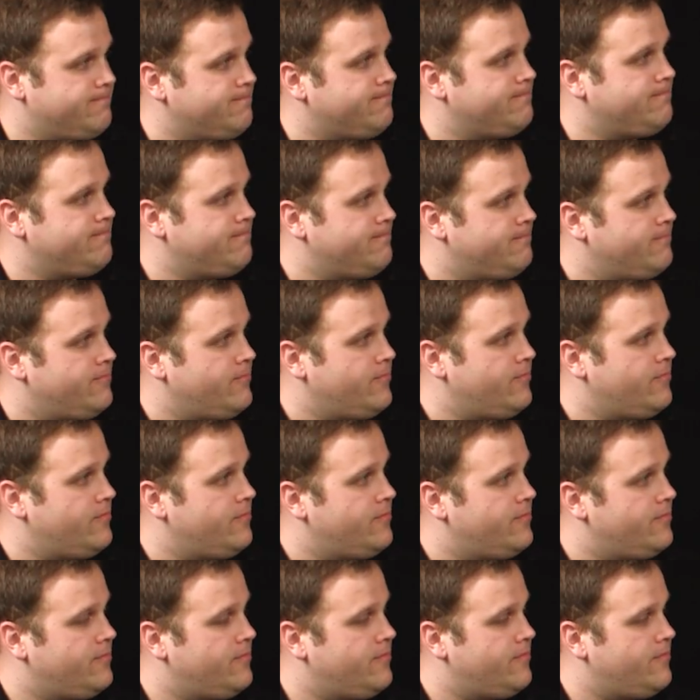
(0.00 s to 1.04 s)

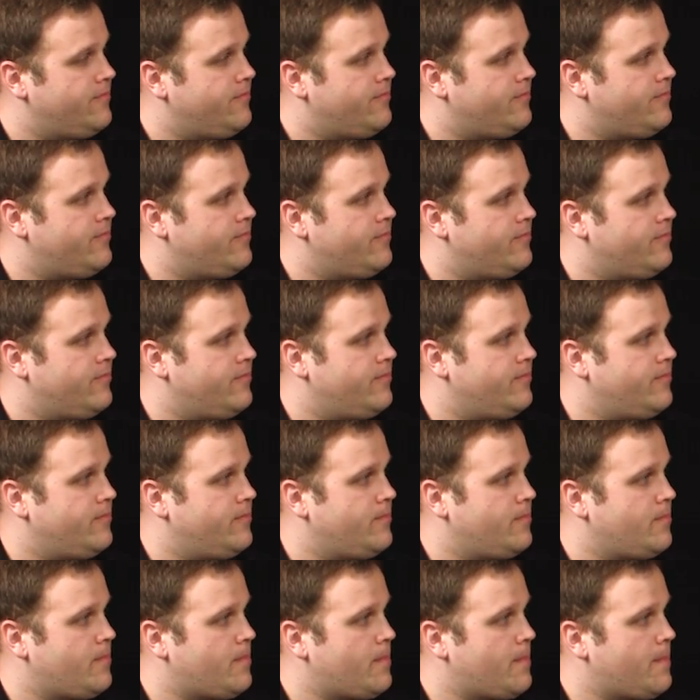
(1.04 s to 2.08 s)

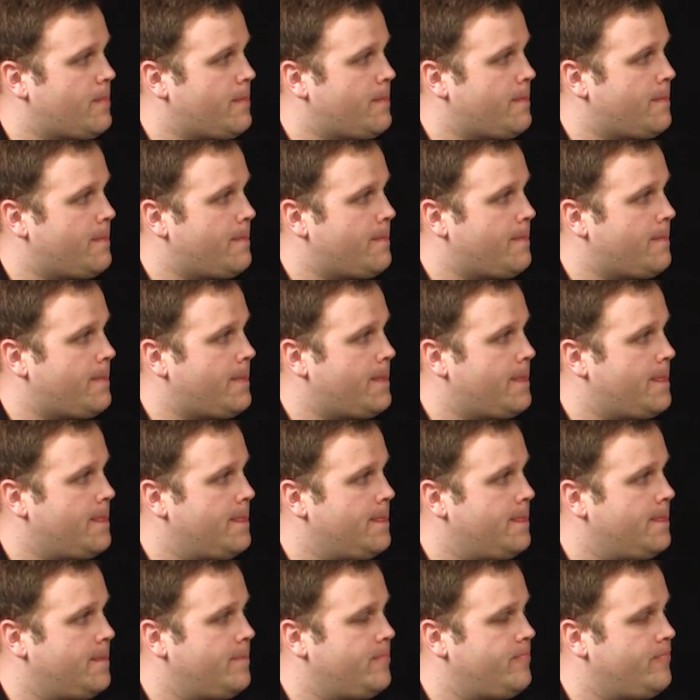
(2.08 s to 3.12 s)

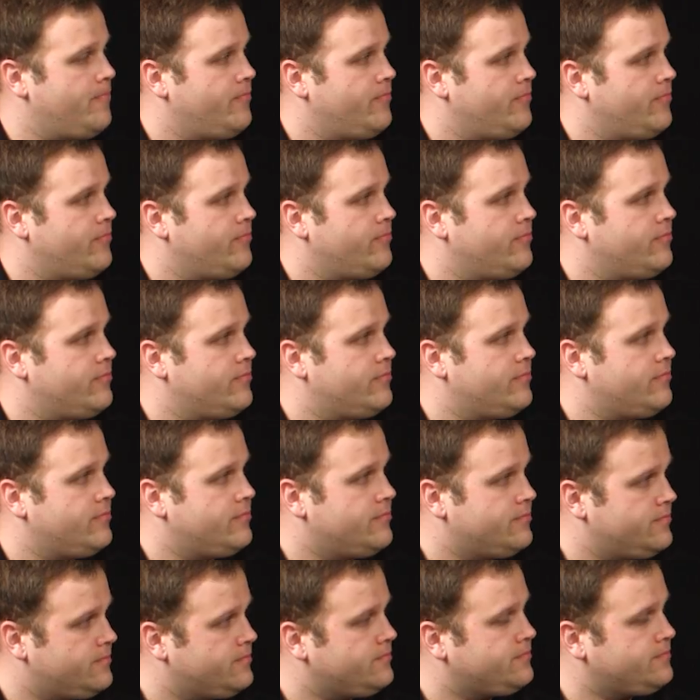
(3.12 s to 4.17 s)

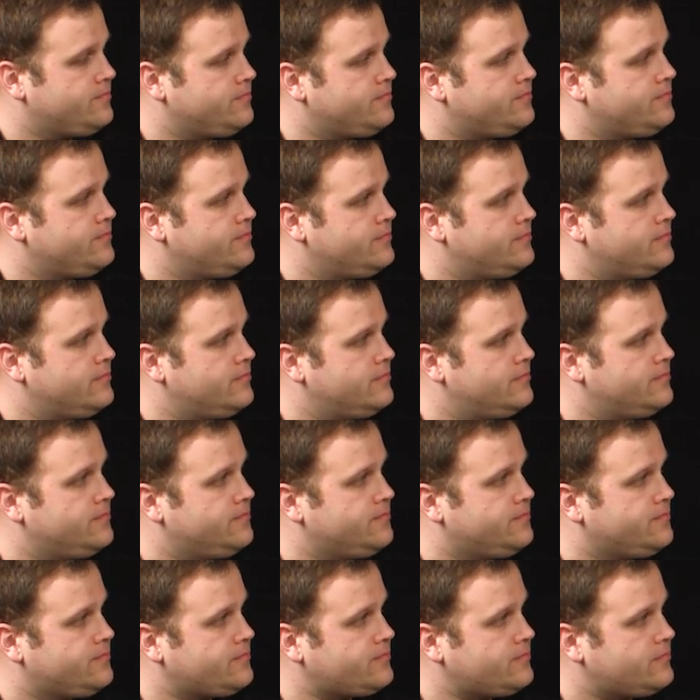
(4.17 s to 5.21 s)

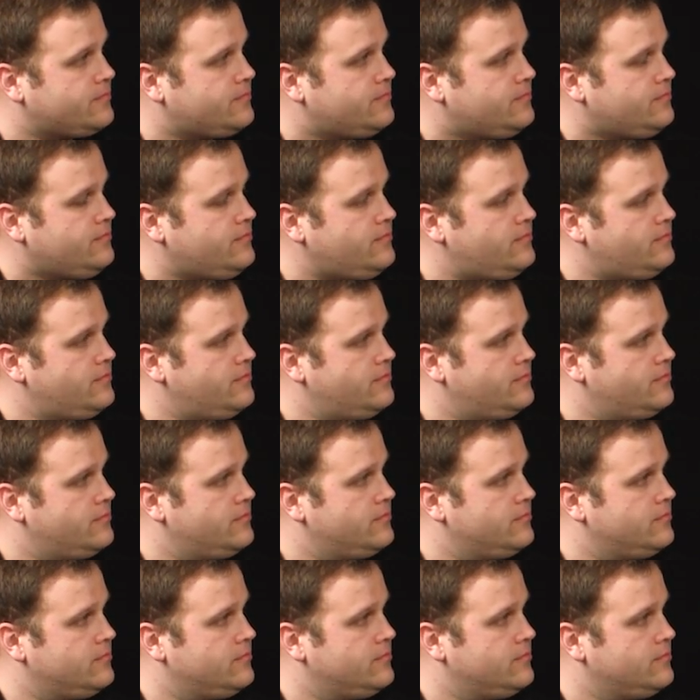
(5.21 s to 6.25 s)

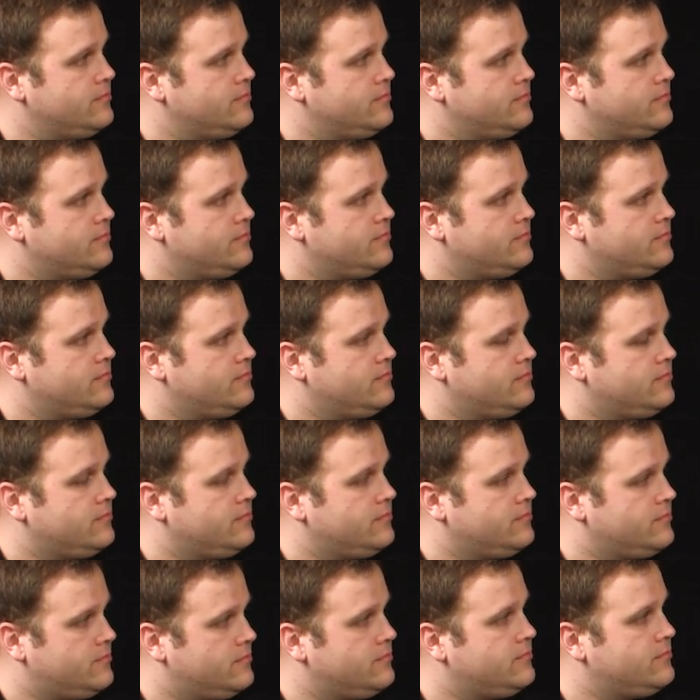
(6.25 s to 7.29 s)

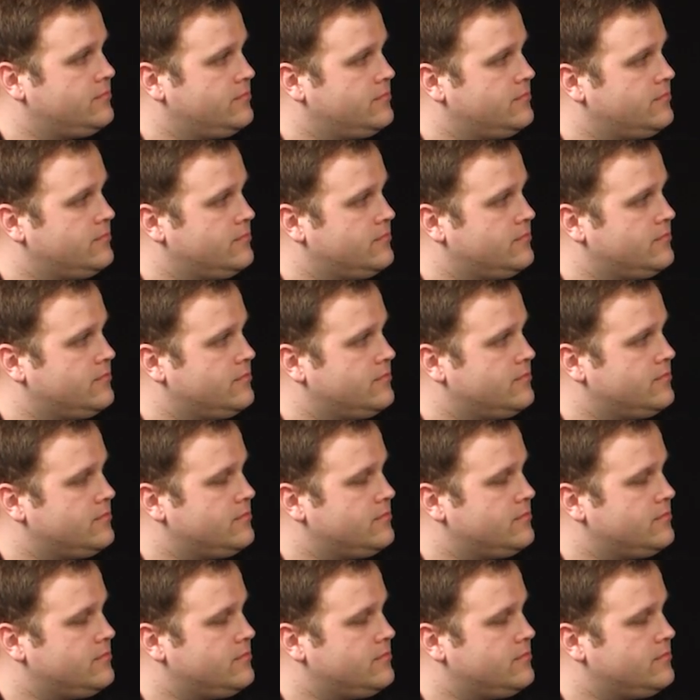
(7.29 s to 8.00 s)
No words are spoken by the person on screen.